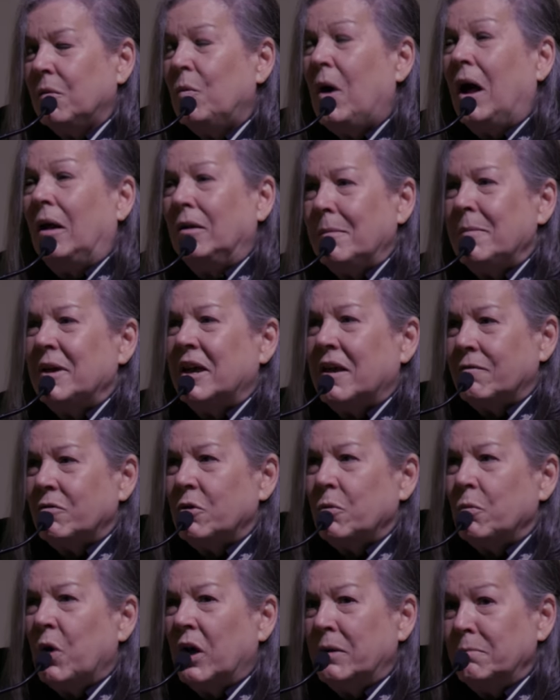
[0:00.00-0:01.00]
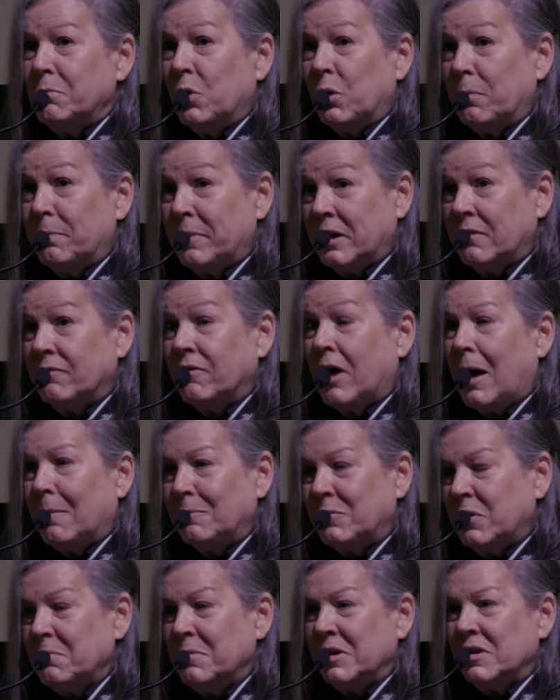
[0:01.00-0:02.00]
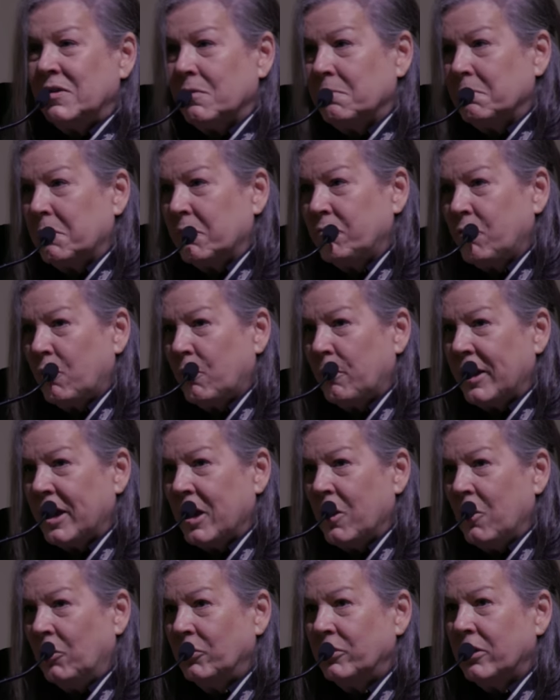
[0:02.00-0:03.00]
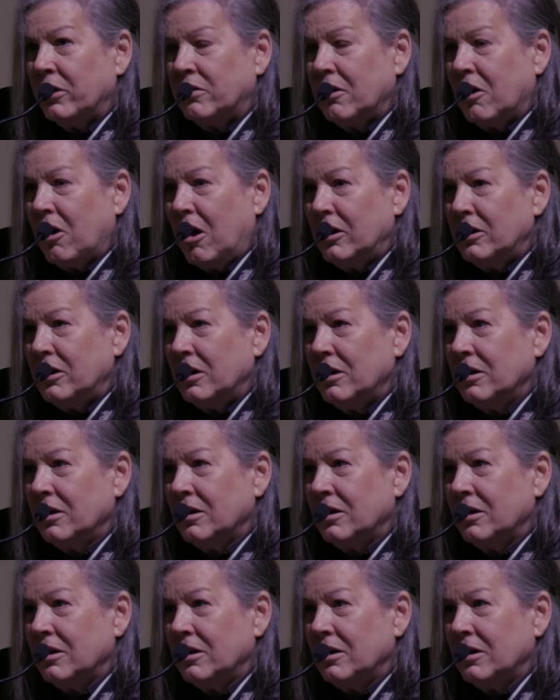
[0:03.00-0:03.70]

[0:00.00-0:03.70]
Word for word: Well, let me give you one more bit of optimism before we hold the thought.